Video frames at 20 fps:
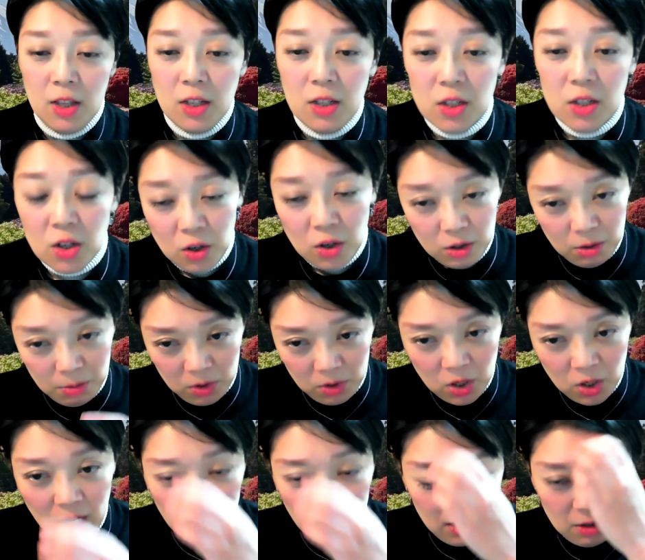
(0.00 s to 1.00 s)
This is going to be
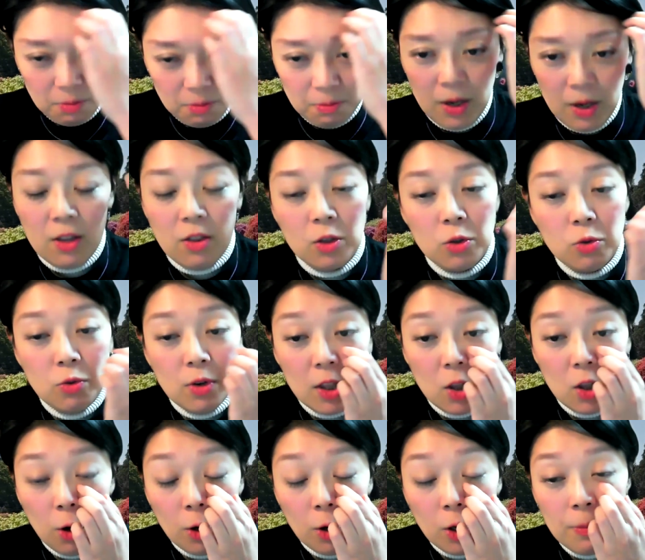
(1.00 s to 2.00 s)
changed
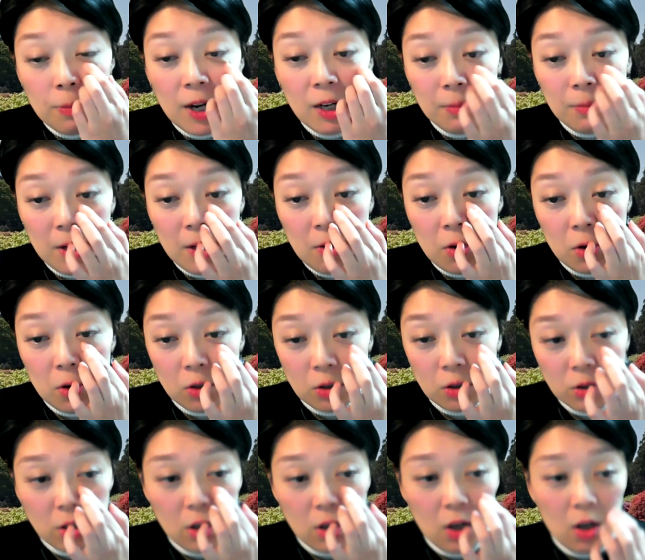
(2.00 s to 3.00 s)
during the occupied
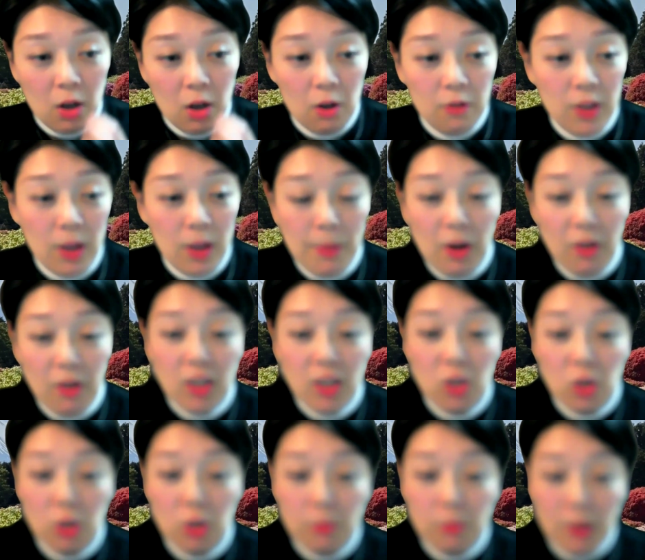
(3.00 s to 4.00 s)
period, the
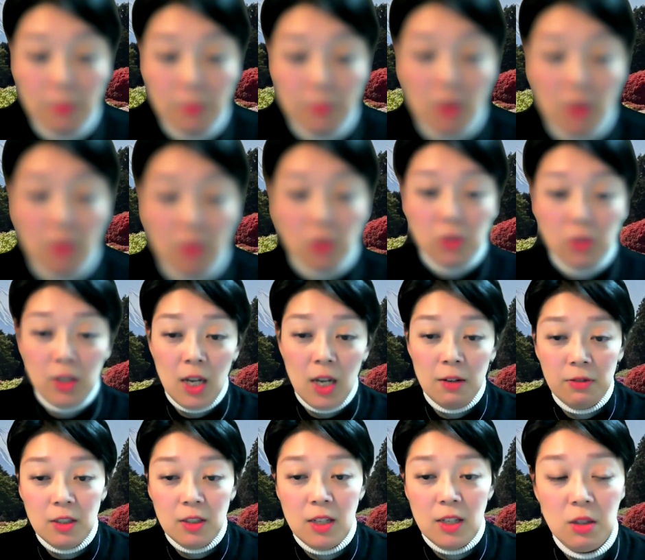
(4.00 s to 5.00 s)
American occupied period
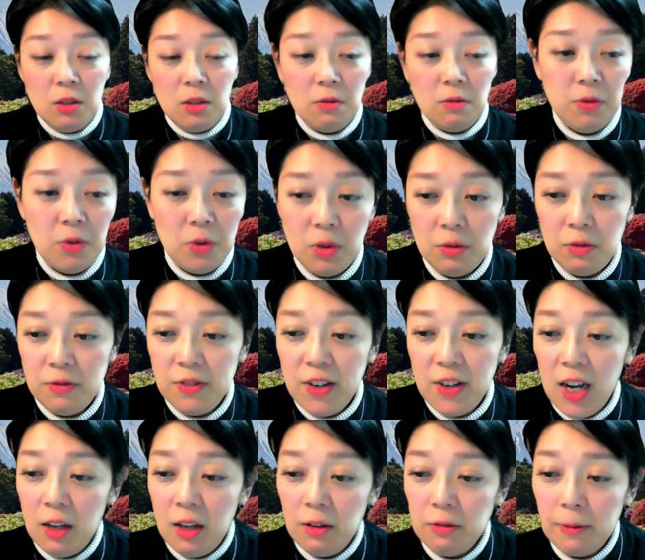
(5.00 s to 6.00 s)
after
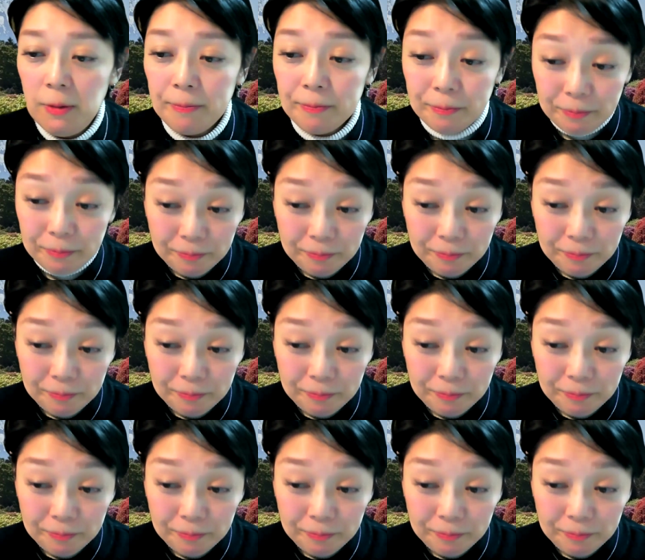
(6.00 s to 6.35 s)
1945.